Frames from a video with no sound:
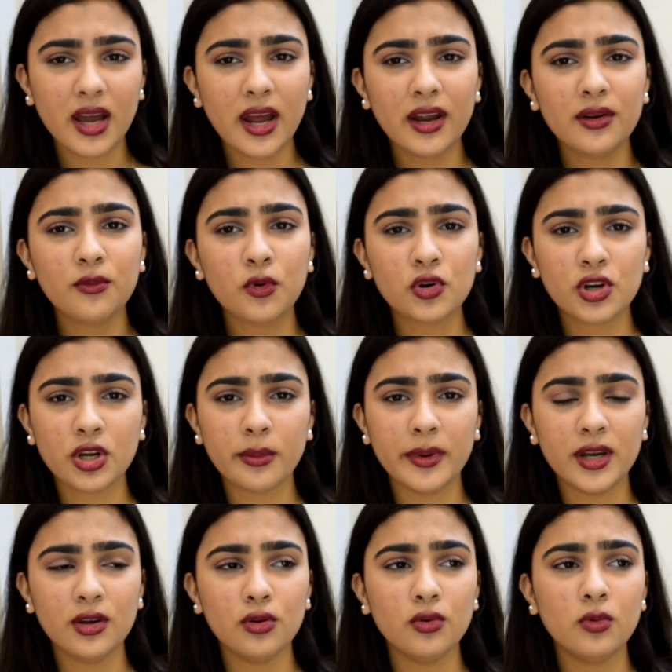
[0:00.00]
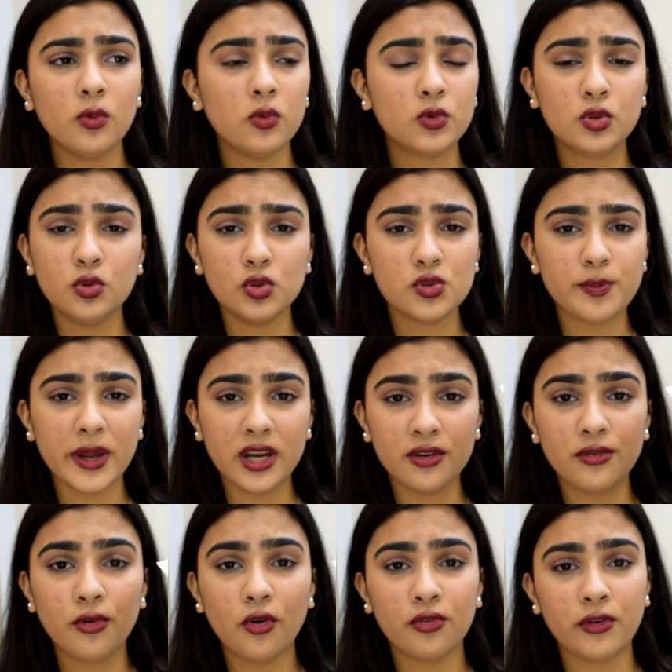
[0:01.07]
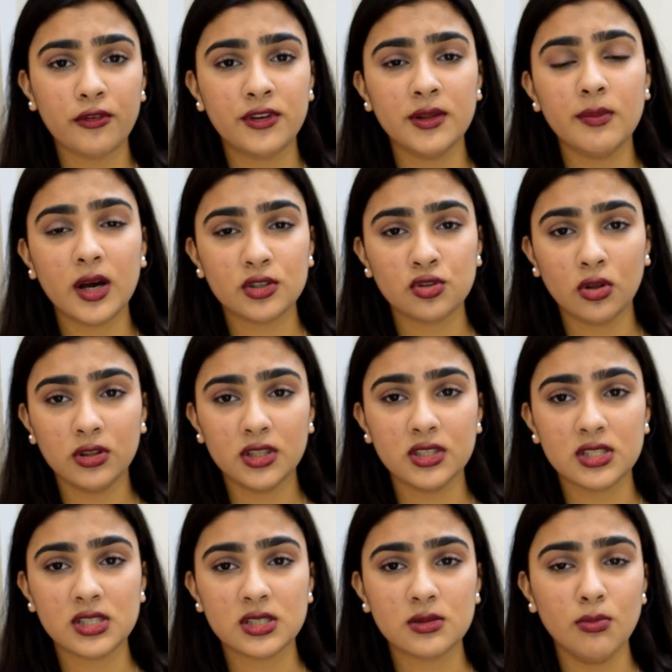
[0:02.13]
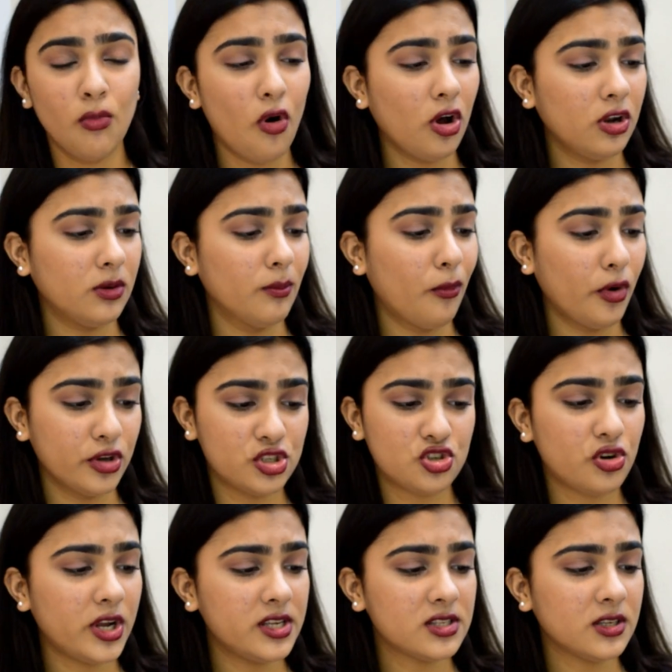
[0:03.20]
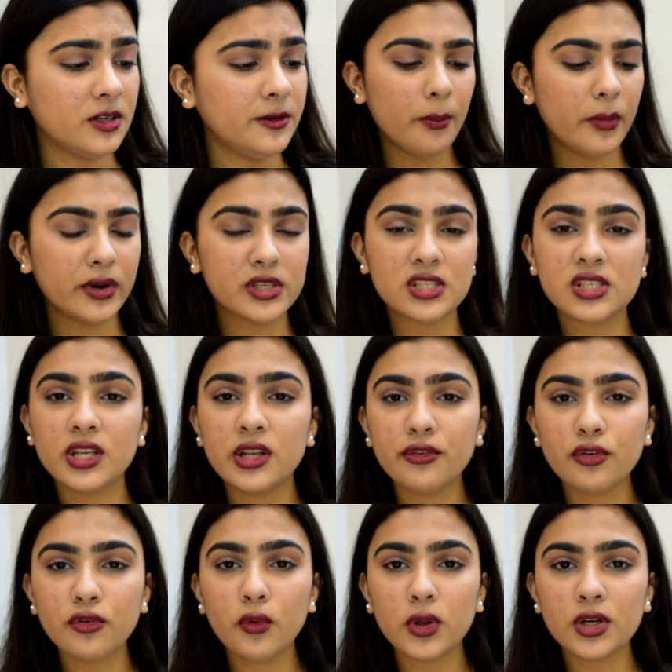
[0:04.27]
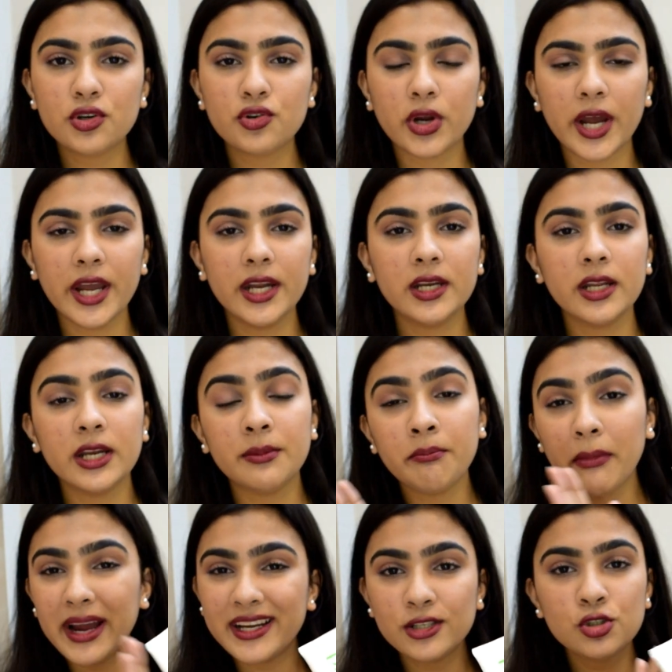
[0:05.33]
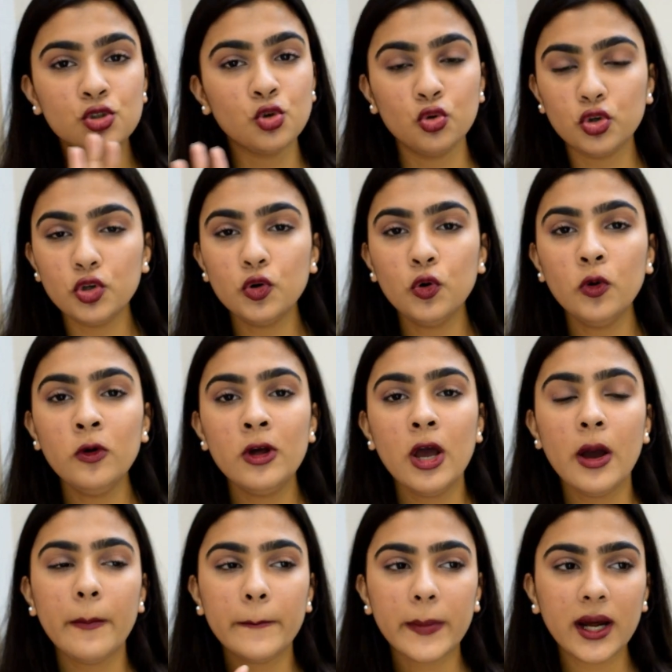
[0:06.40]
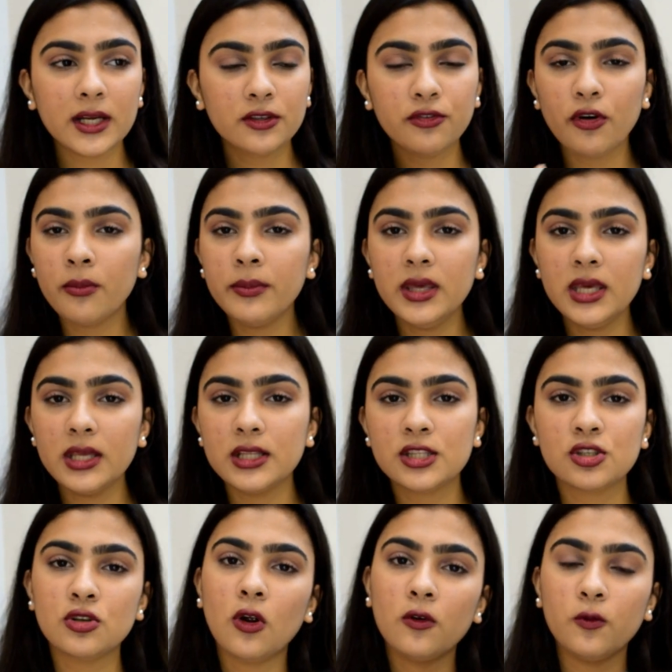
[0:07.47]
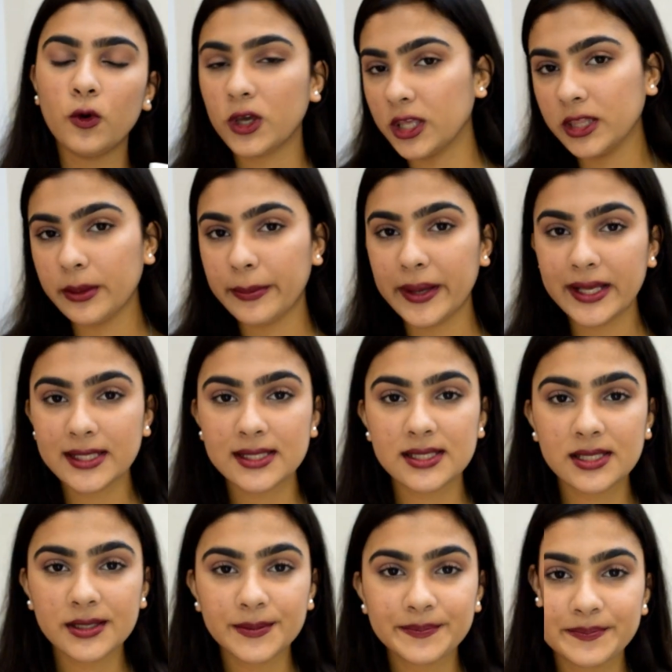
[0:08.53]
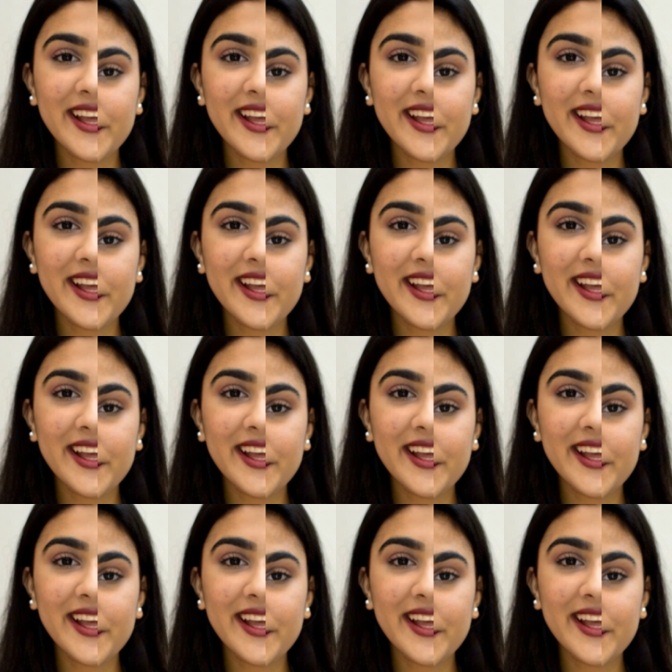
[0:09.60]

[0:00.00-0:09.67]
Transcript: I won't recommend you to spend 450 bucks on this small moisturizer, but still, if you want to try it, it might suit you, but for me it's not working the best.